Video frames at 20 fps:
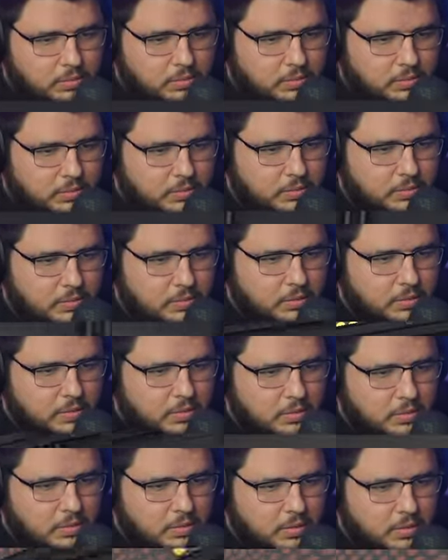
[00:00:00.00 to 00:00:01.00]
I don't know why I
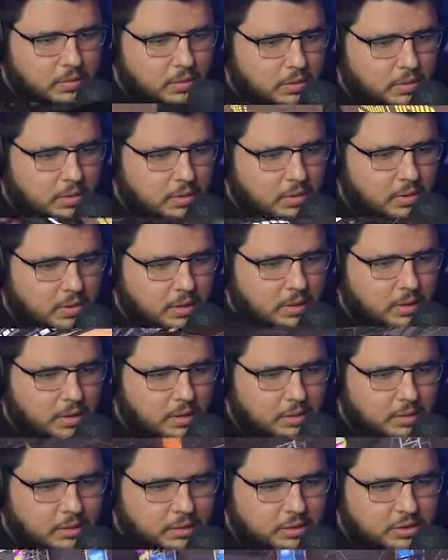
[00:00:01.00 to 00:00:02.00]
did that.
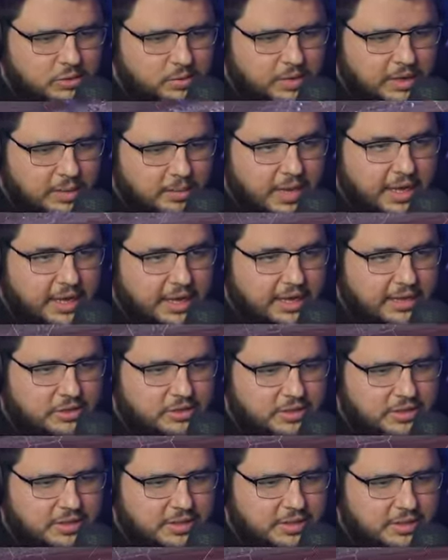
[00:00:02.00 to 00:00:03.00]
You just want to make it make
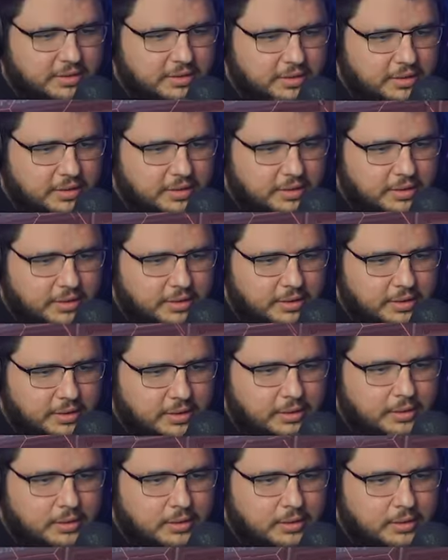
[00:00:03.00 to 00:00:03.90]
interesting. It yeah, yeah, yeah.